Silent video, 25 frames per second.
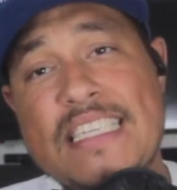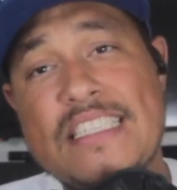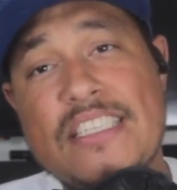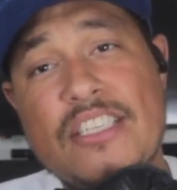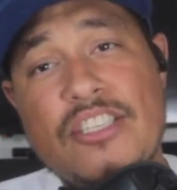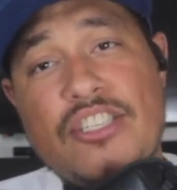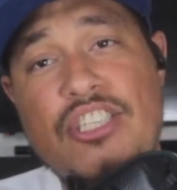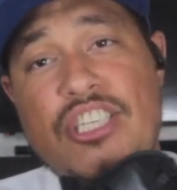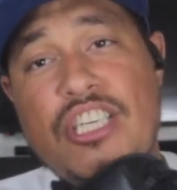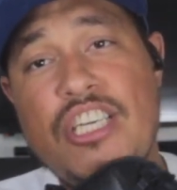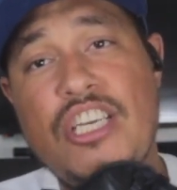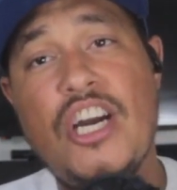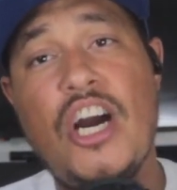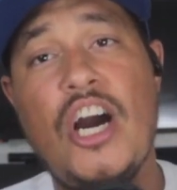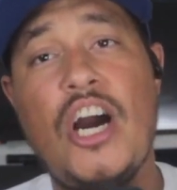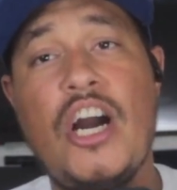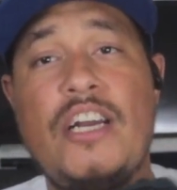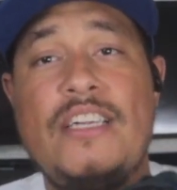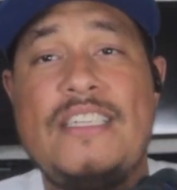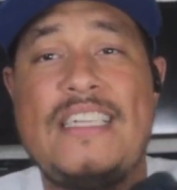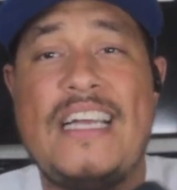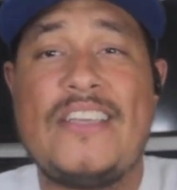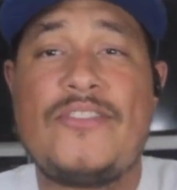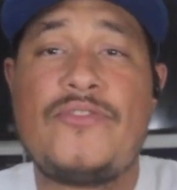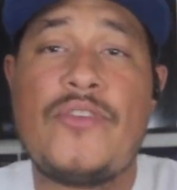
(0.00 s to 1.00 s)
It's a
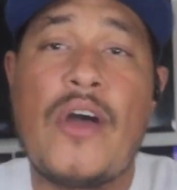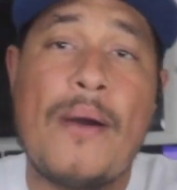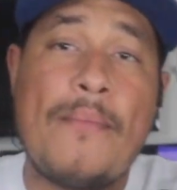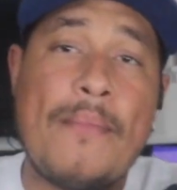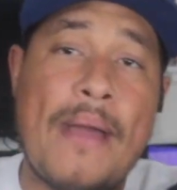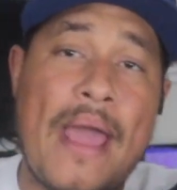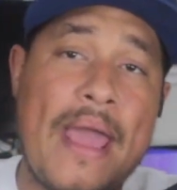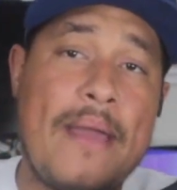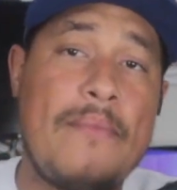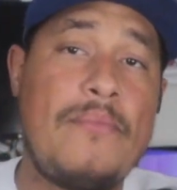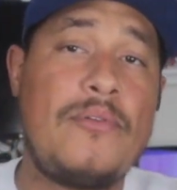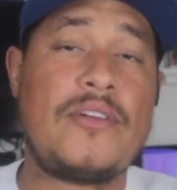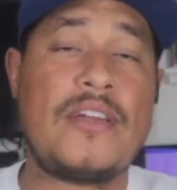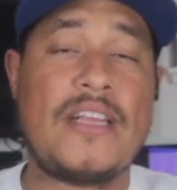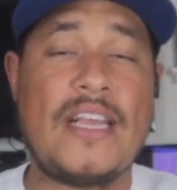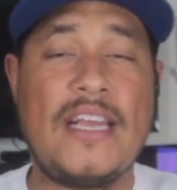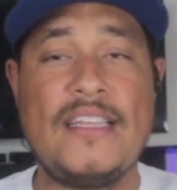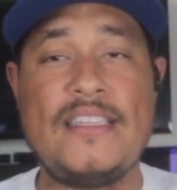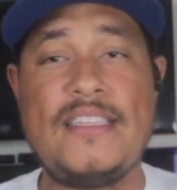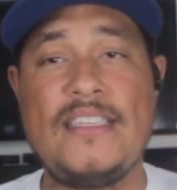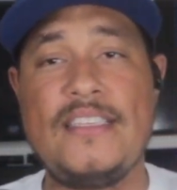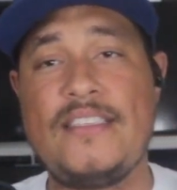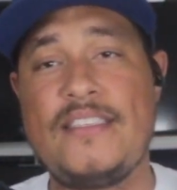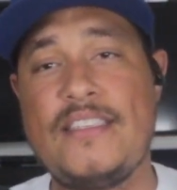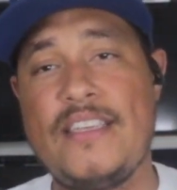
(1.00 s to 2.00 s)
GR, that's why I'm able to
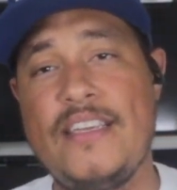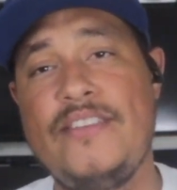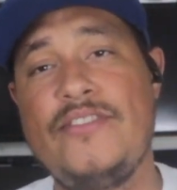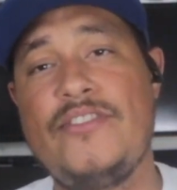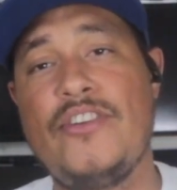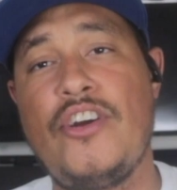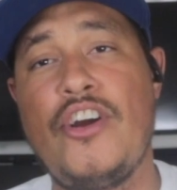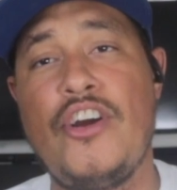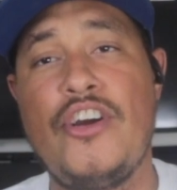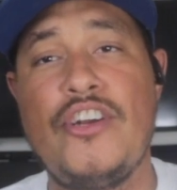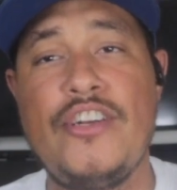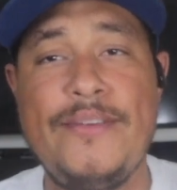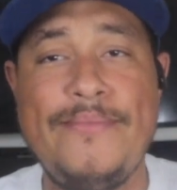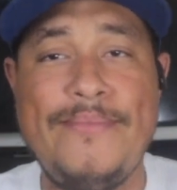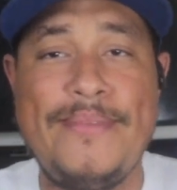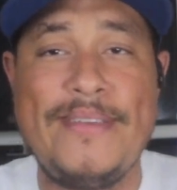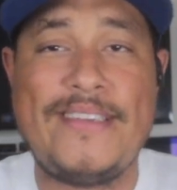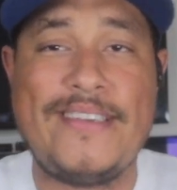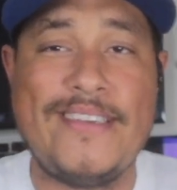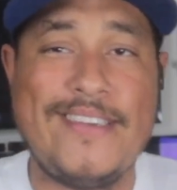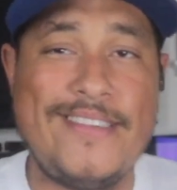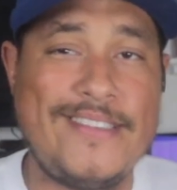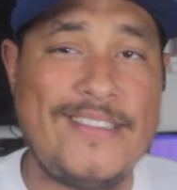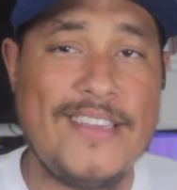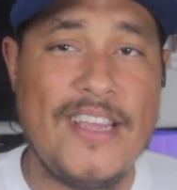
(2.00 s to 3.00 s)
get these things early,
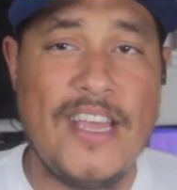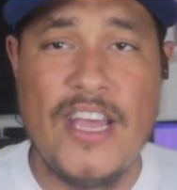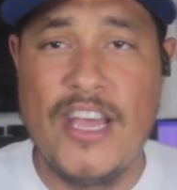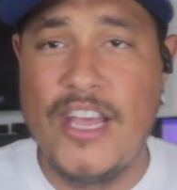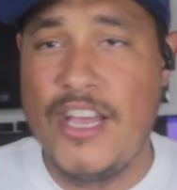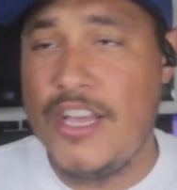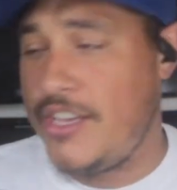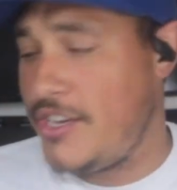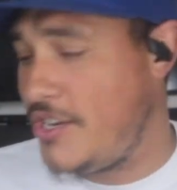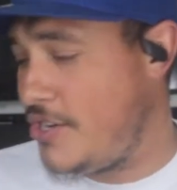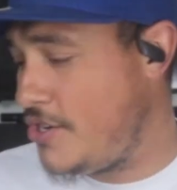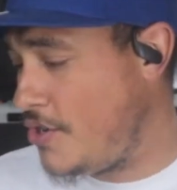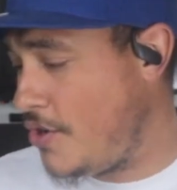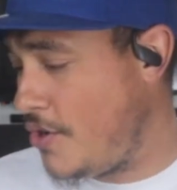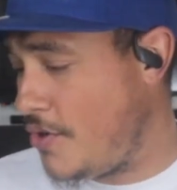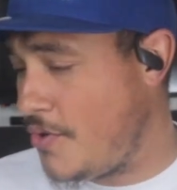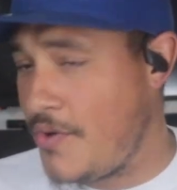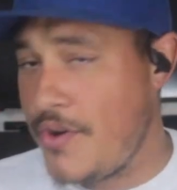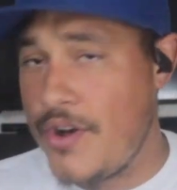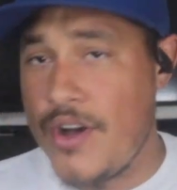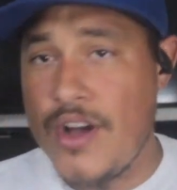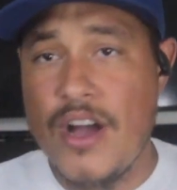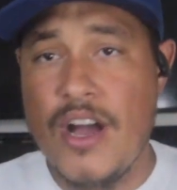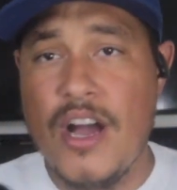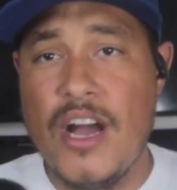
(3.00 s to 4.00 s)
because, you
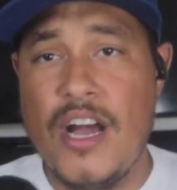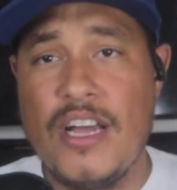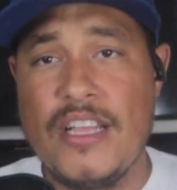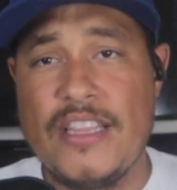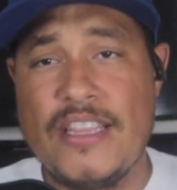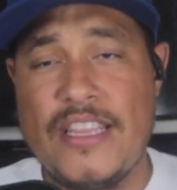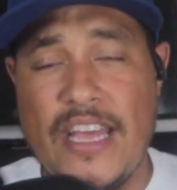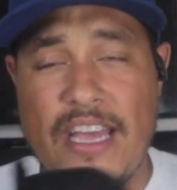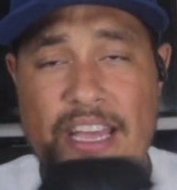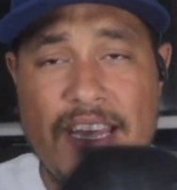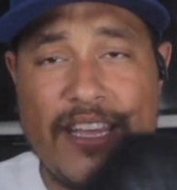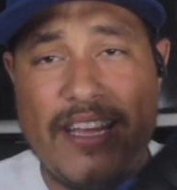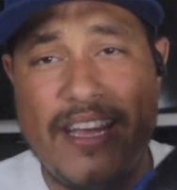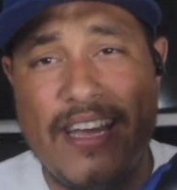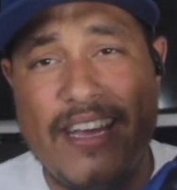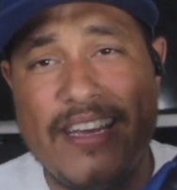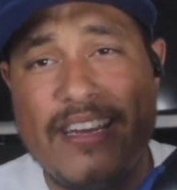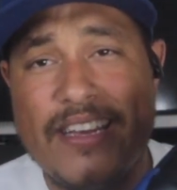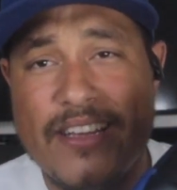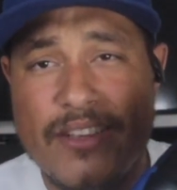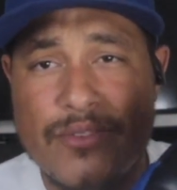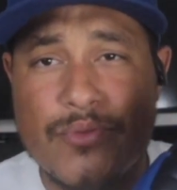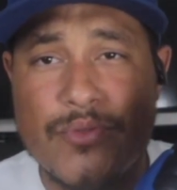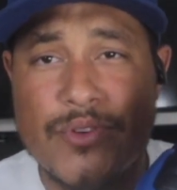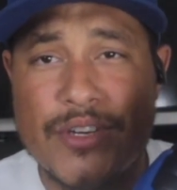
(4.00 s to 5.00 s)
know, it
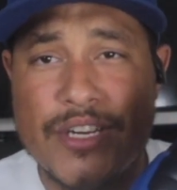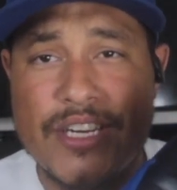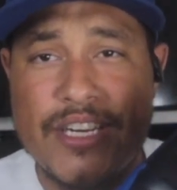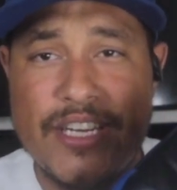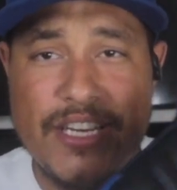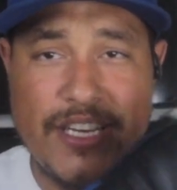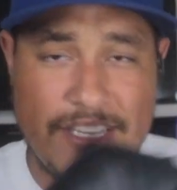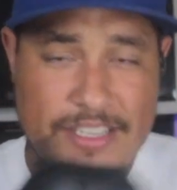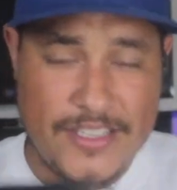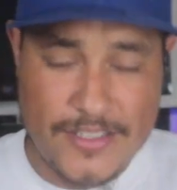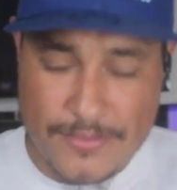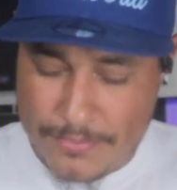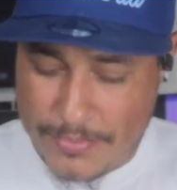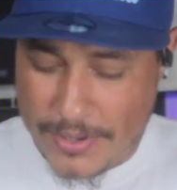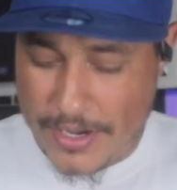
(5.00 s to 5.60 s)
is what it is.